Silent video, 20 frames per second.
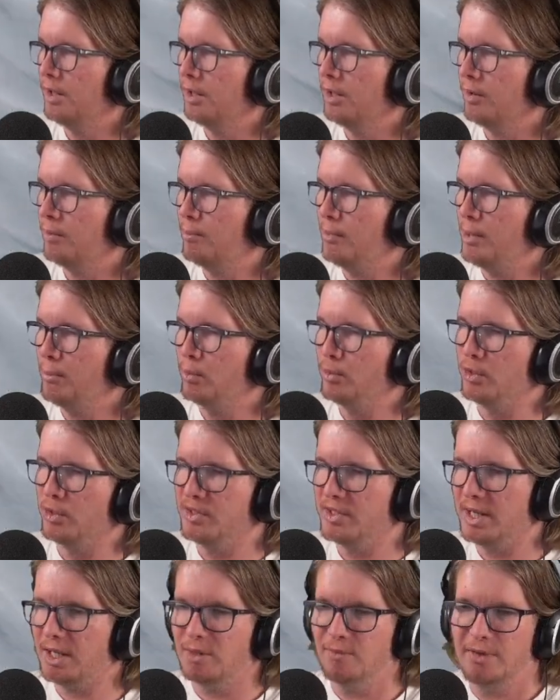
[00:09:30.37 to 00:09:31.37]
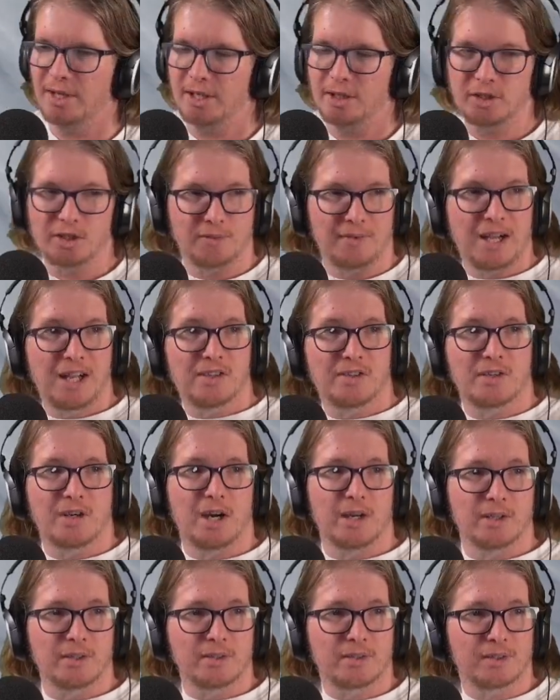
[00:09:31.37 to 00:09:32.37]
people don't take advantage of
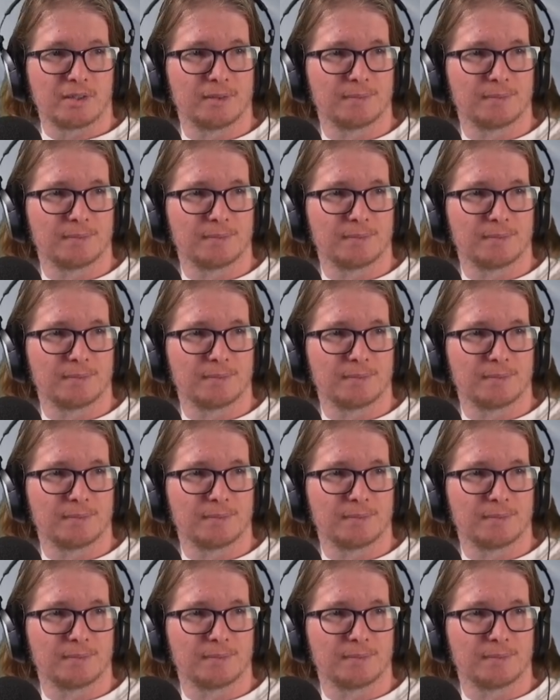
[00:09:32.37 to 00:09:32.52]
outsiders.